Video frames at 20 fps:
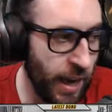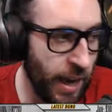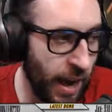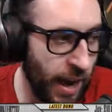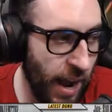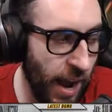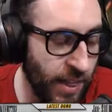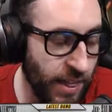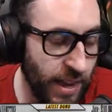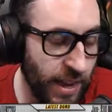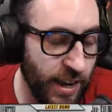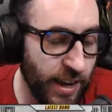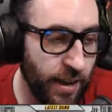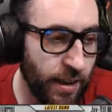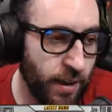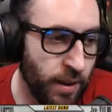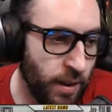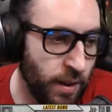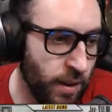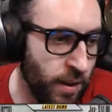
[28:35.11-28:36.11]
I think
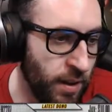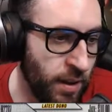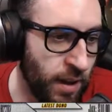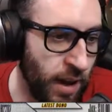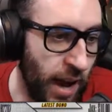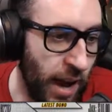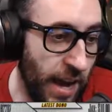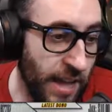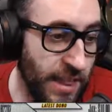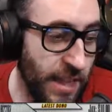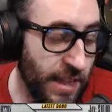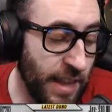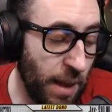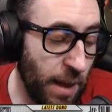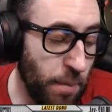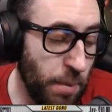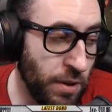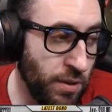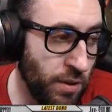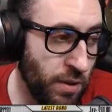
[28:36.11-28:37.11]
that'd
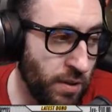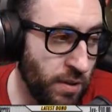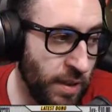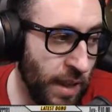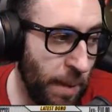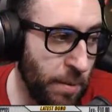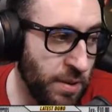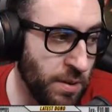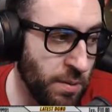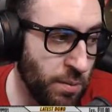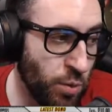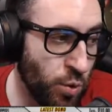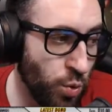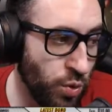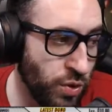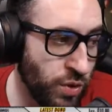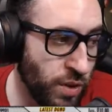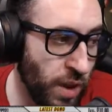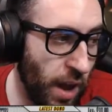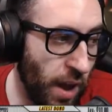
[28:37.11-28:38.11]
be some cool
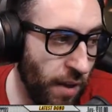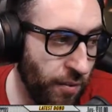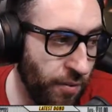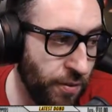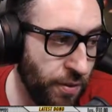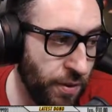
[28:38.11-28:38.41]
stuff.